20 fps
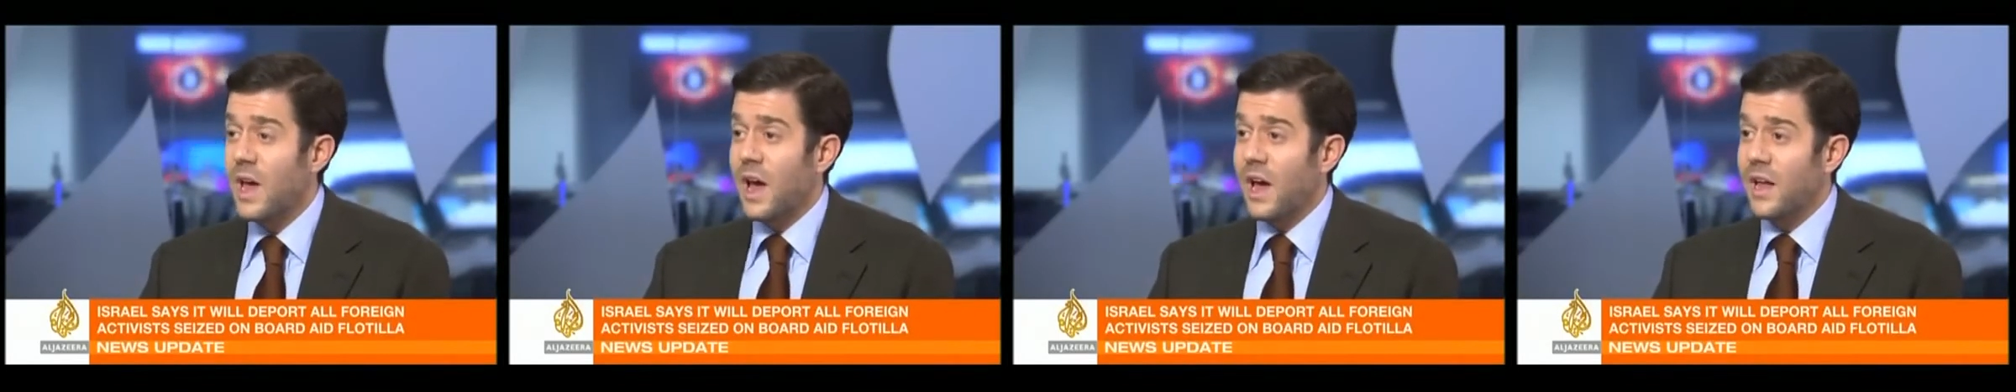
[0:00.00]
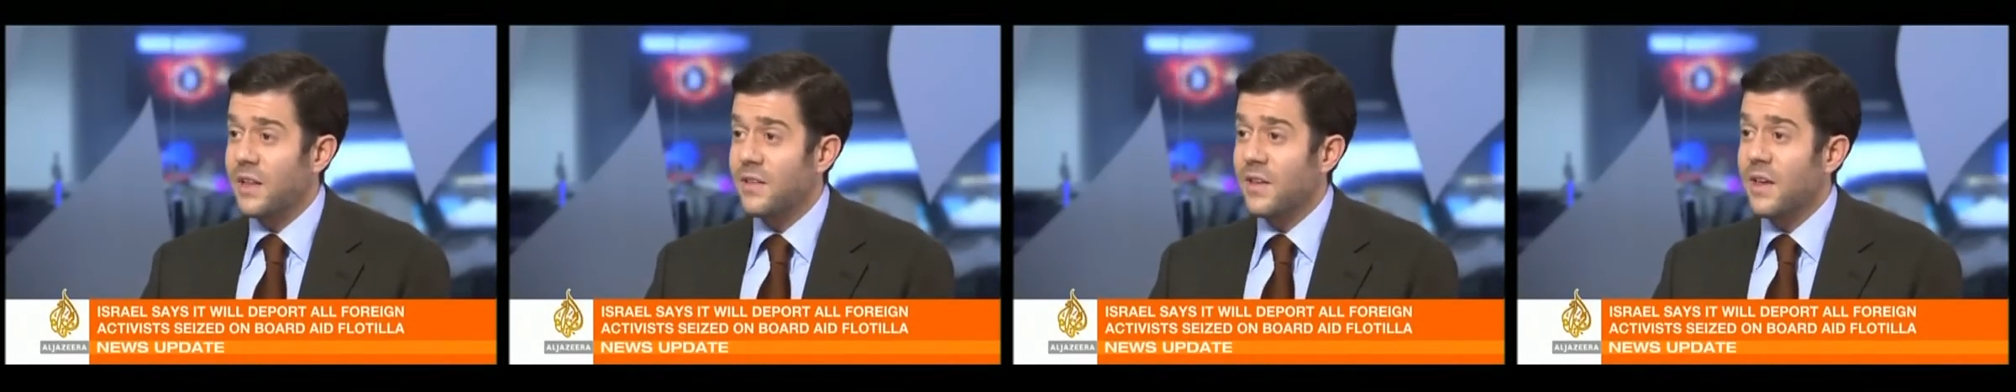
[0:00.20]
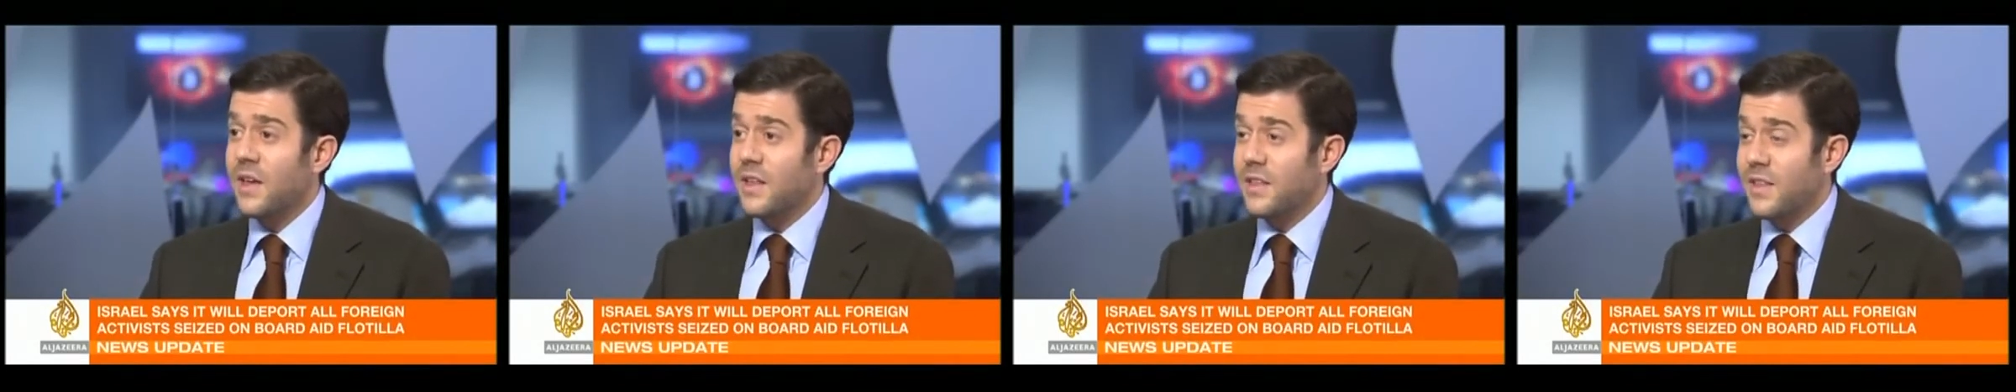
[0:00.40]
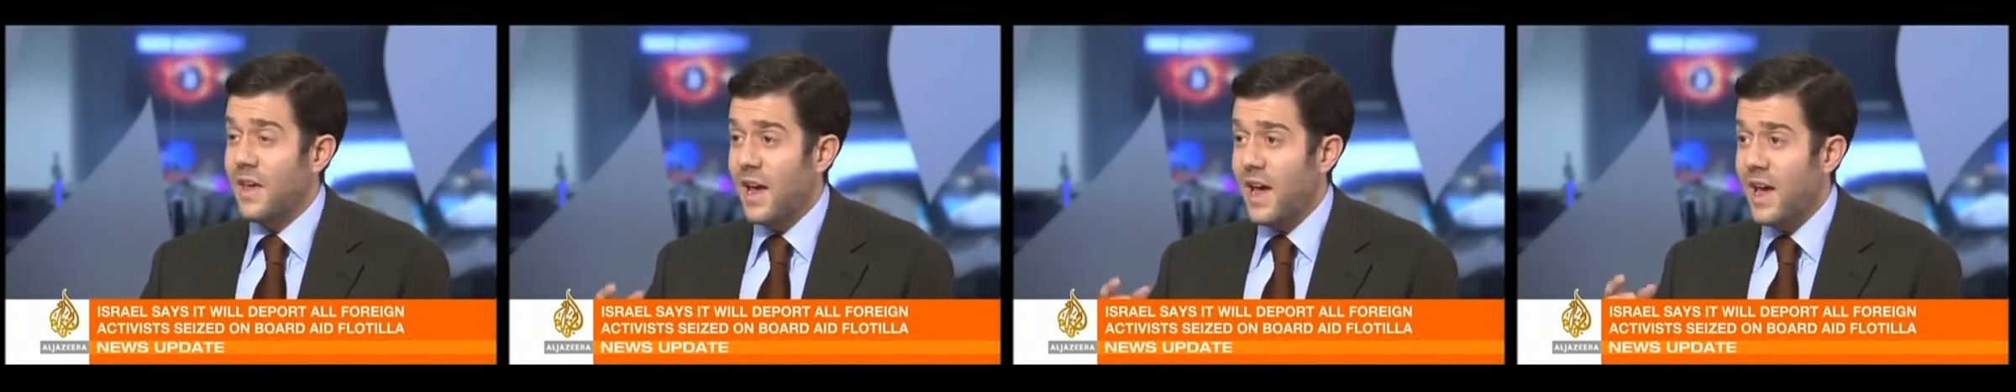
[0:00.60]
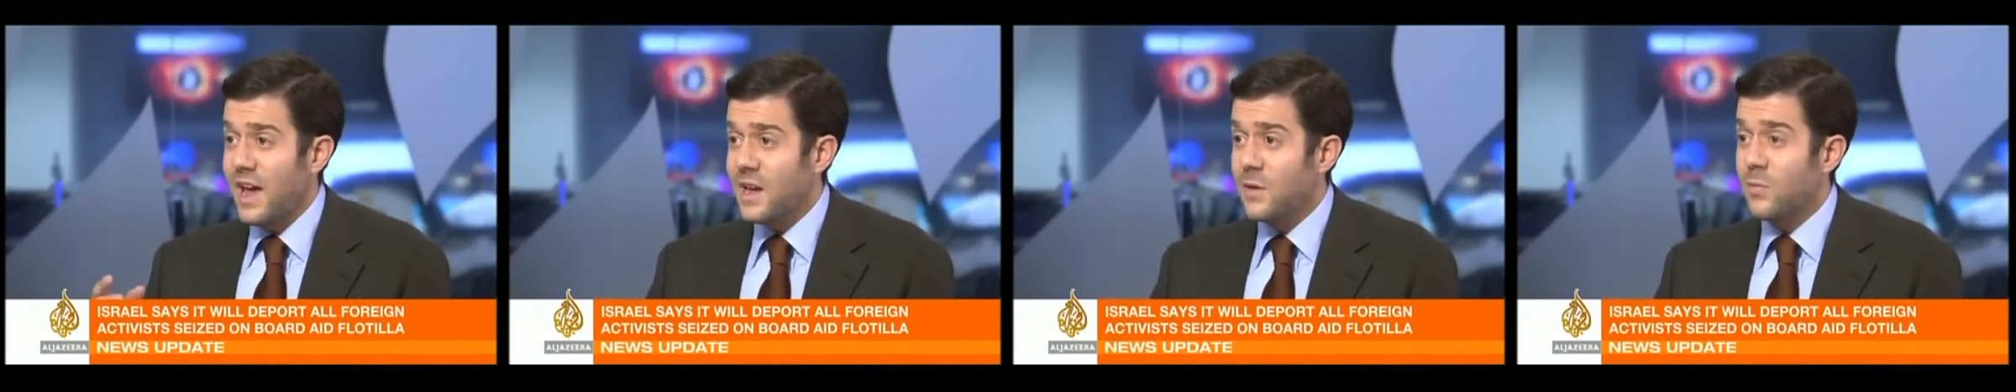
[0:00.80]
and
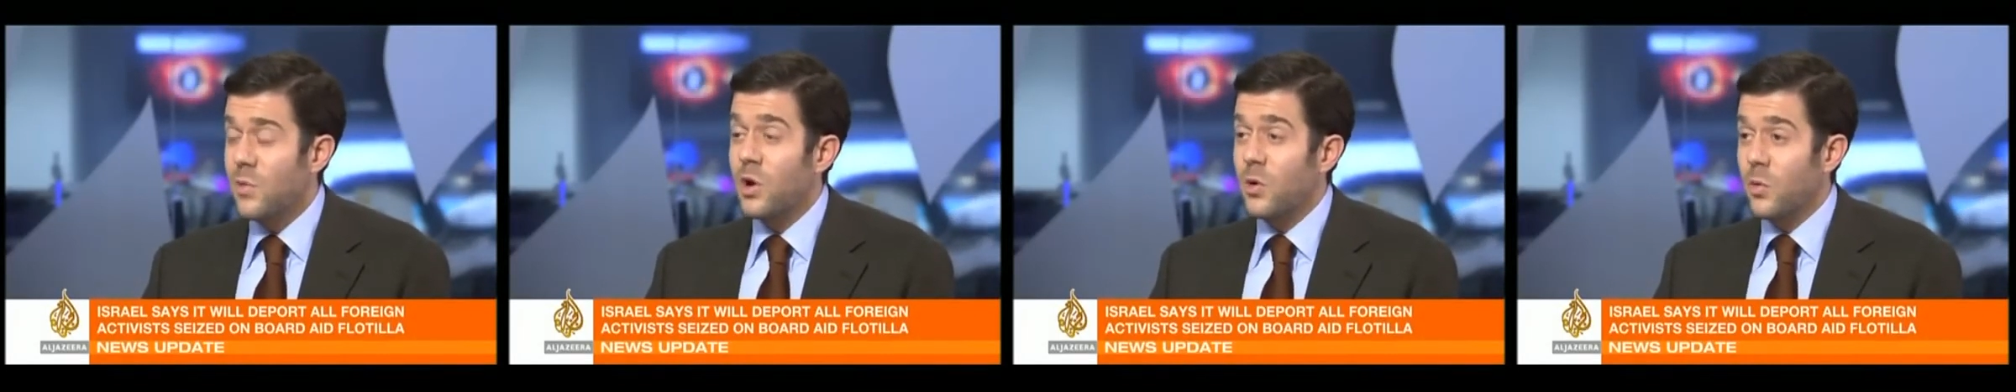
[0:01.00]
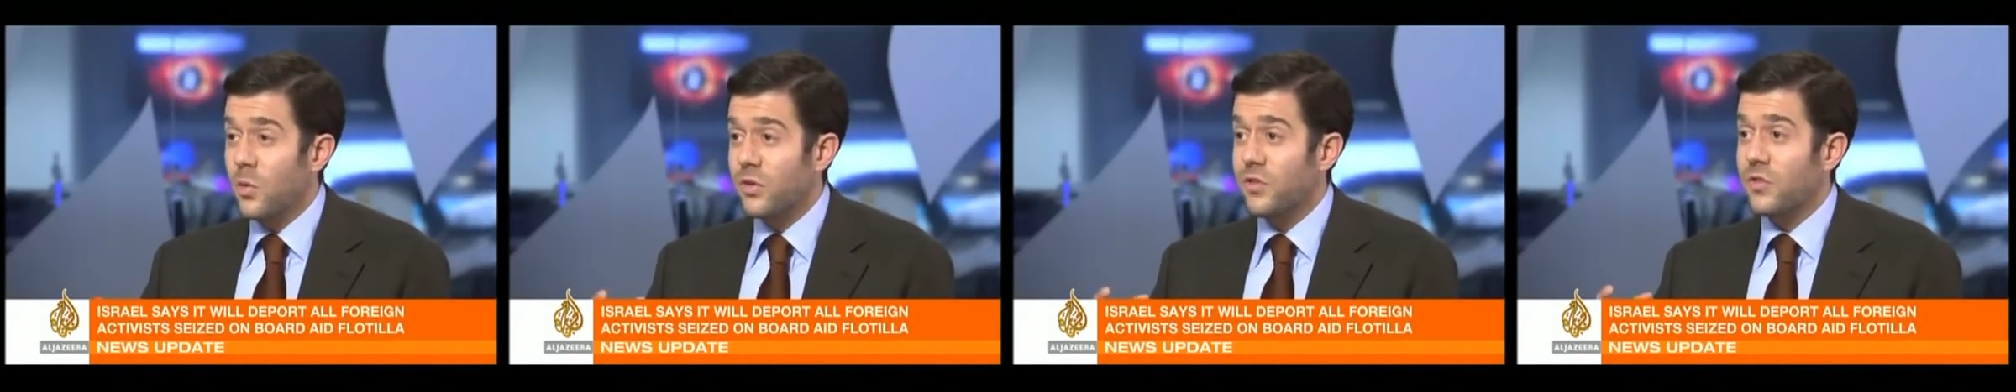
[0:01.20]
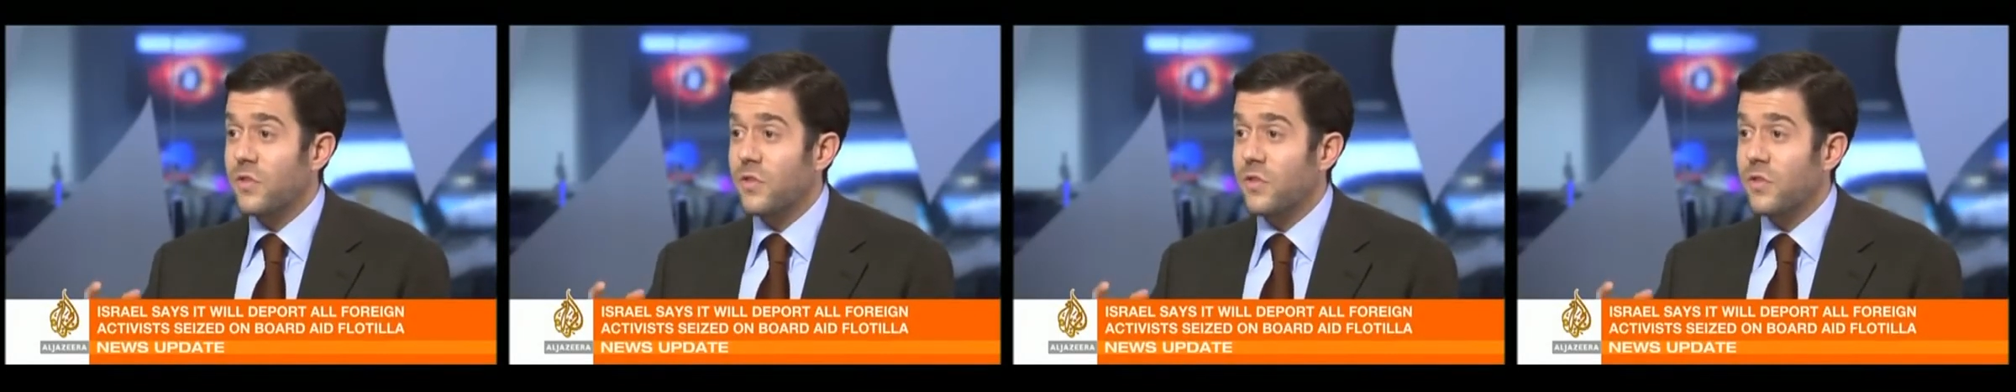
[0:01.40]
their aim was